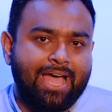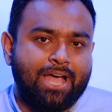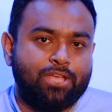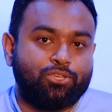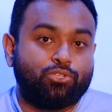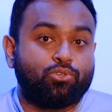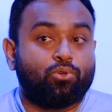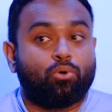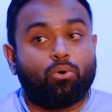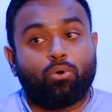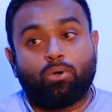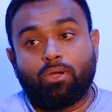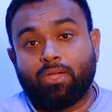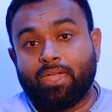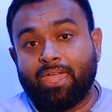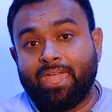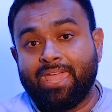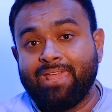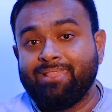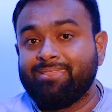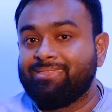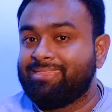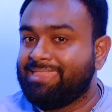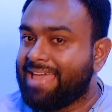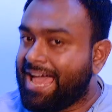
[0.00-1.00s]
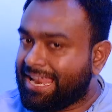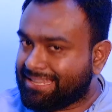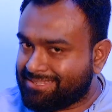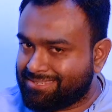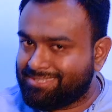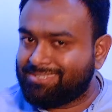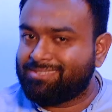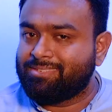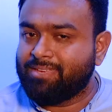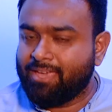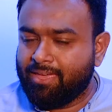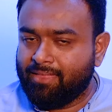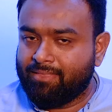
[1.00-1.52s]
So in that
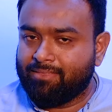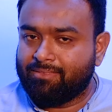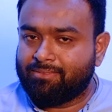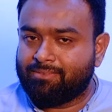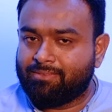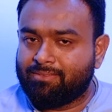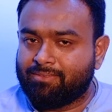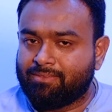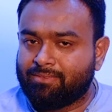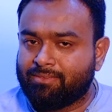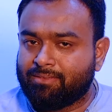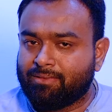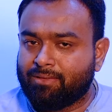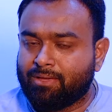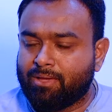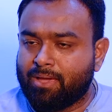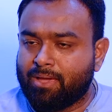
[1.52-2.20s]
sense,